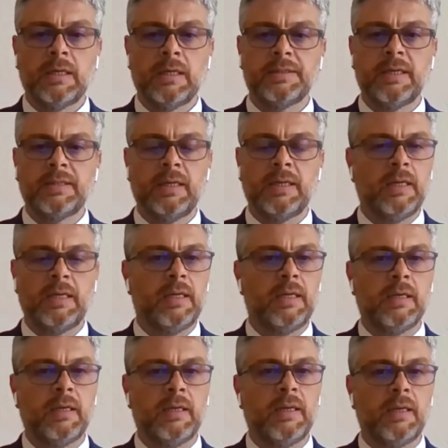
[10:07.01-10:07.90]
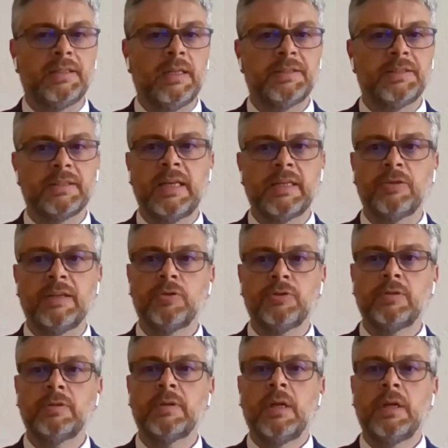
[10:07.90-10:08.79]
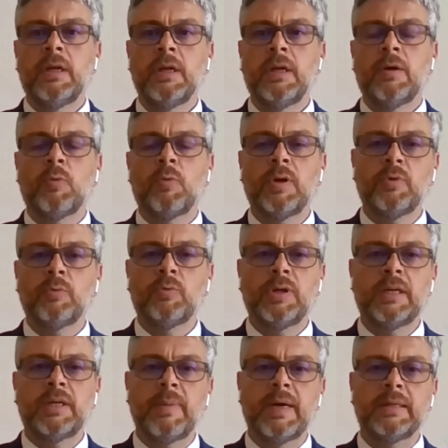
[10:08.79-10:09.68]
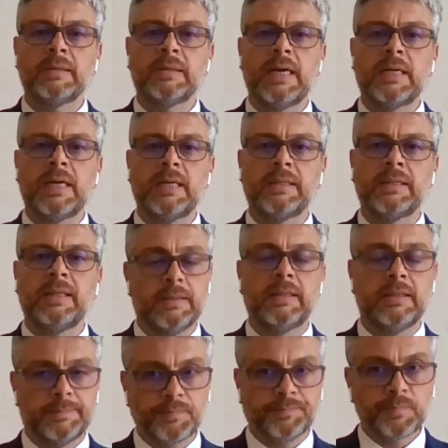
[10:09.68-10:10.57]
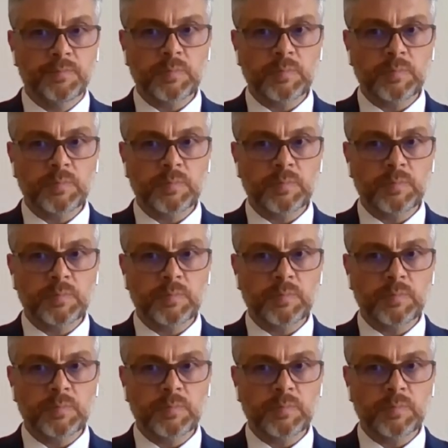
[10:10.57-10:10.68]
let's say, legislation, when we banned hunting